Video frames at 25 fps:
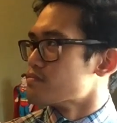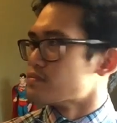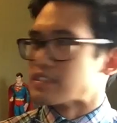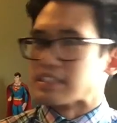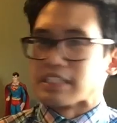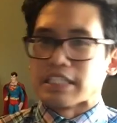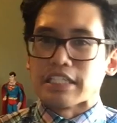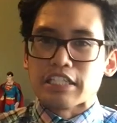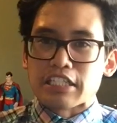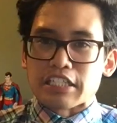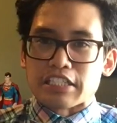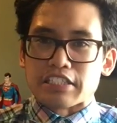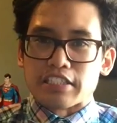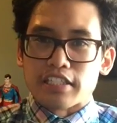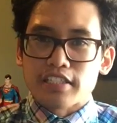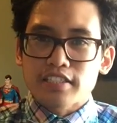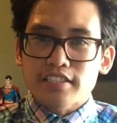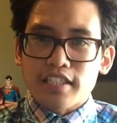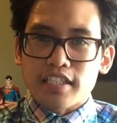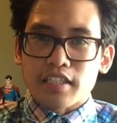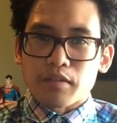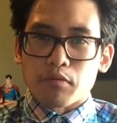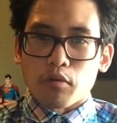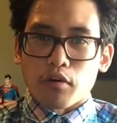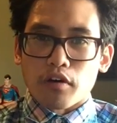didn't exist
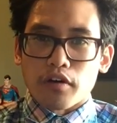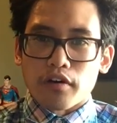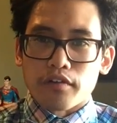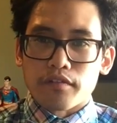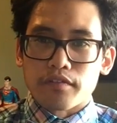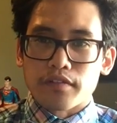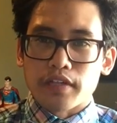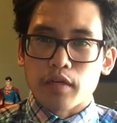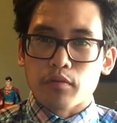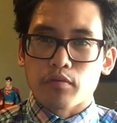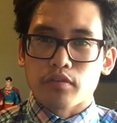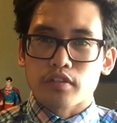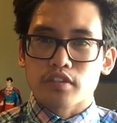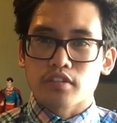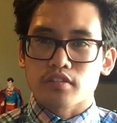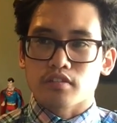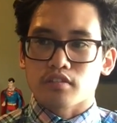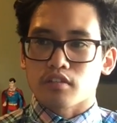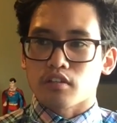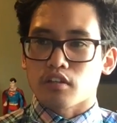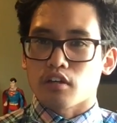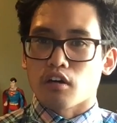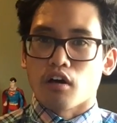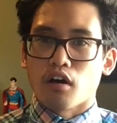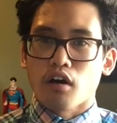anymore. They were
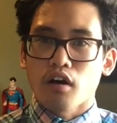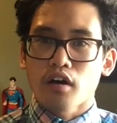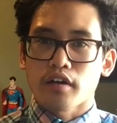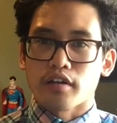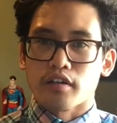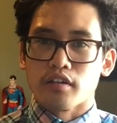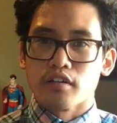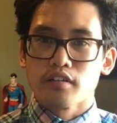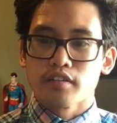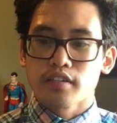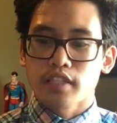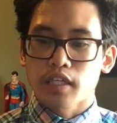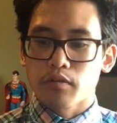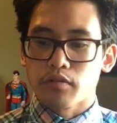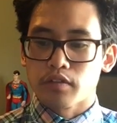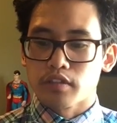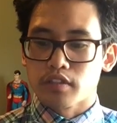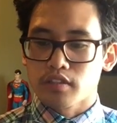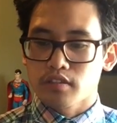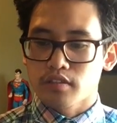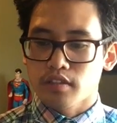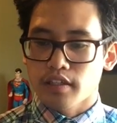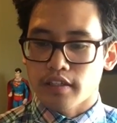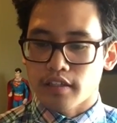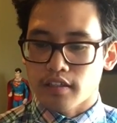just gone. They were
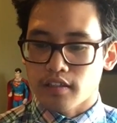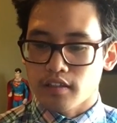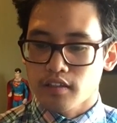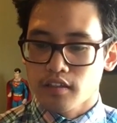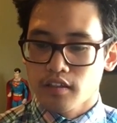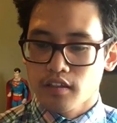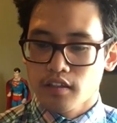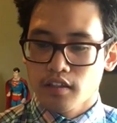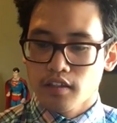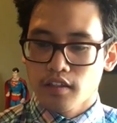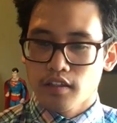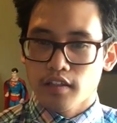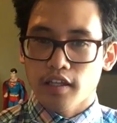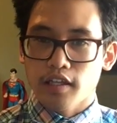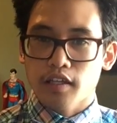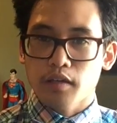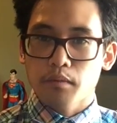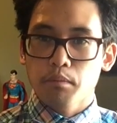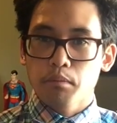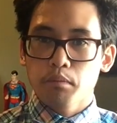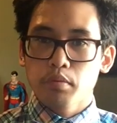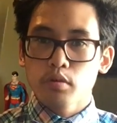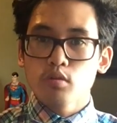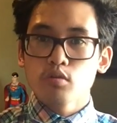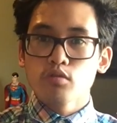just like
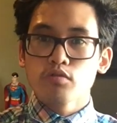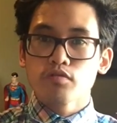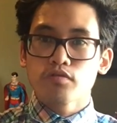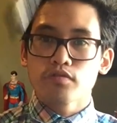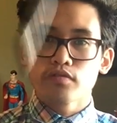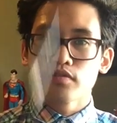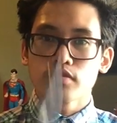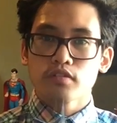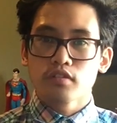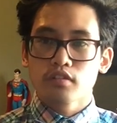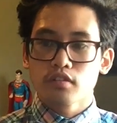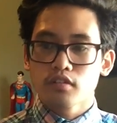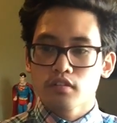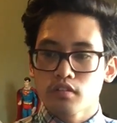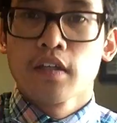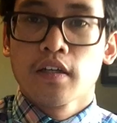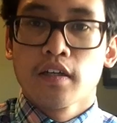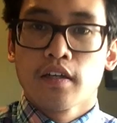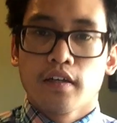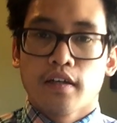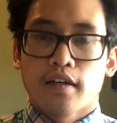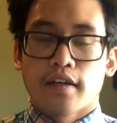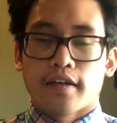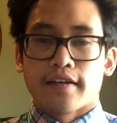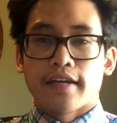poof.
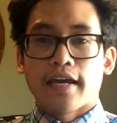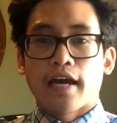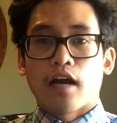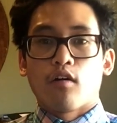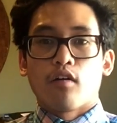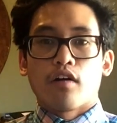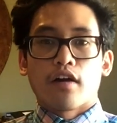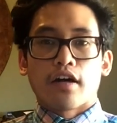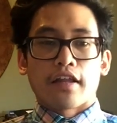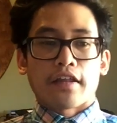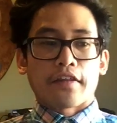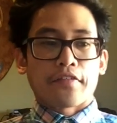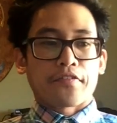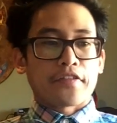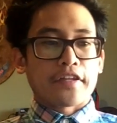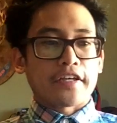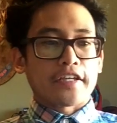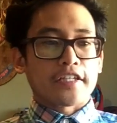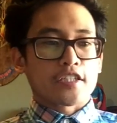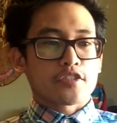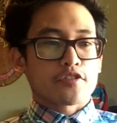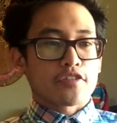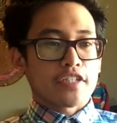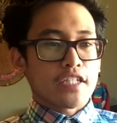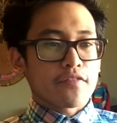Now,
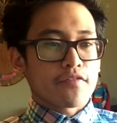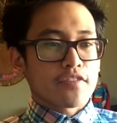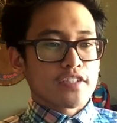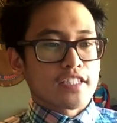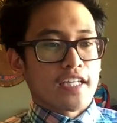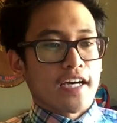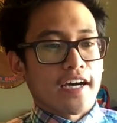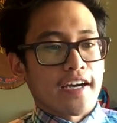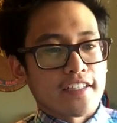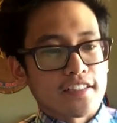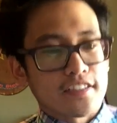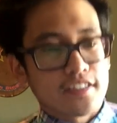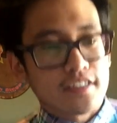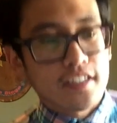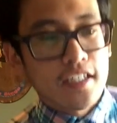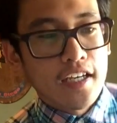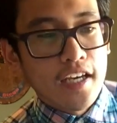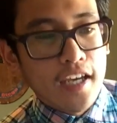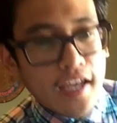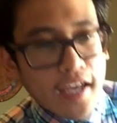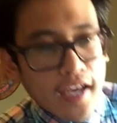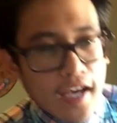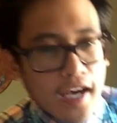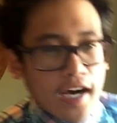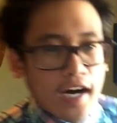the Treaty of Versailles,
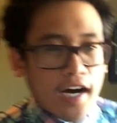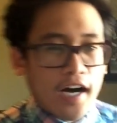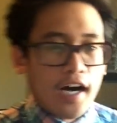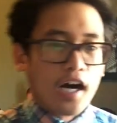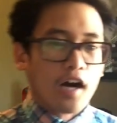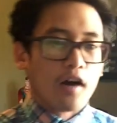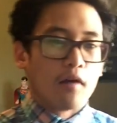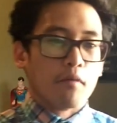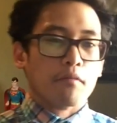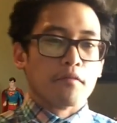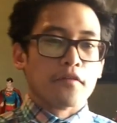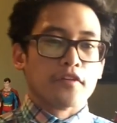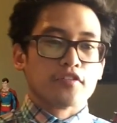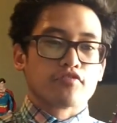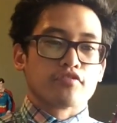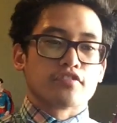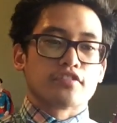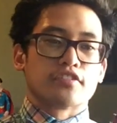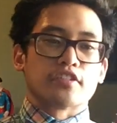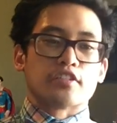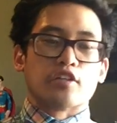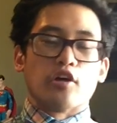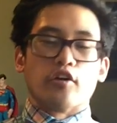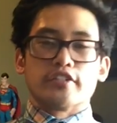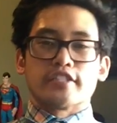this
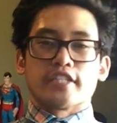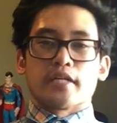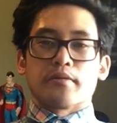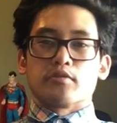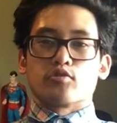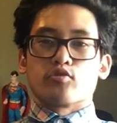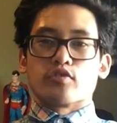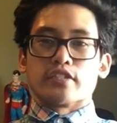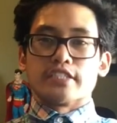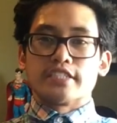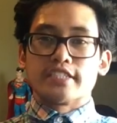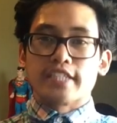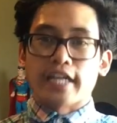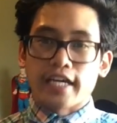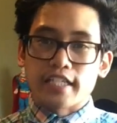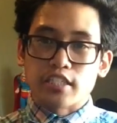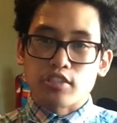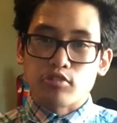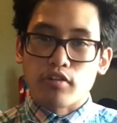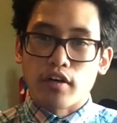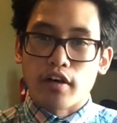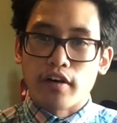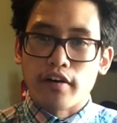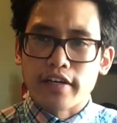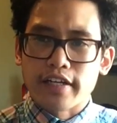was negotiated between
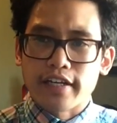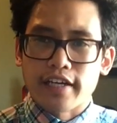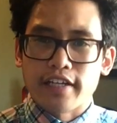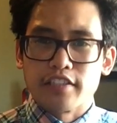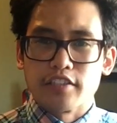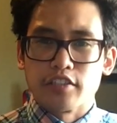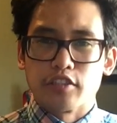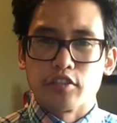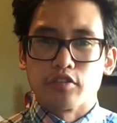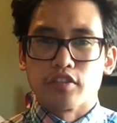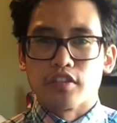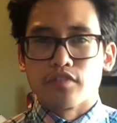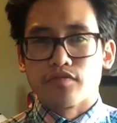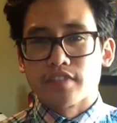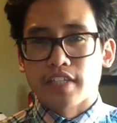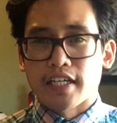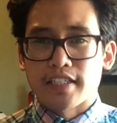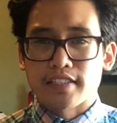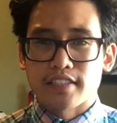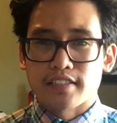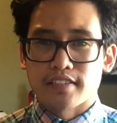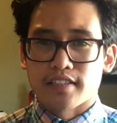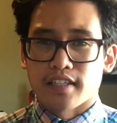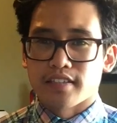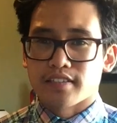January and June of
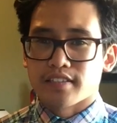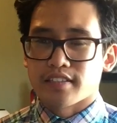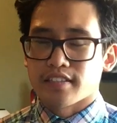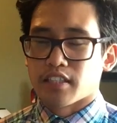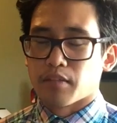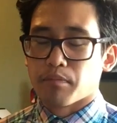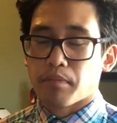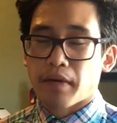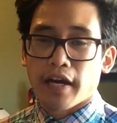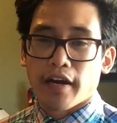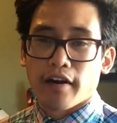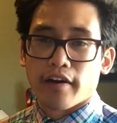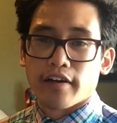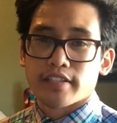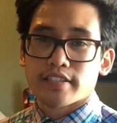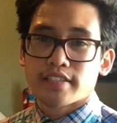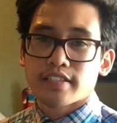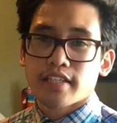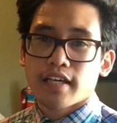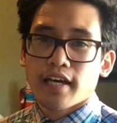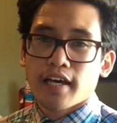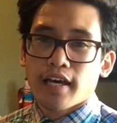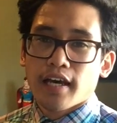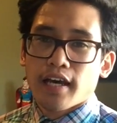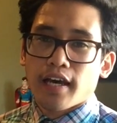1919 in Paris,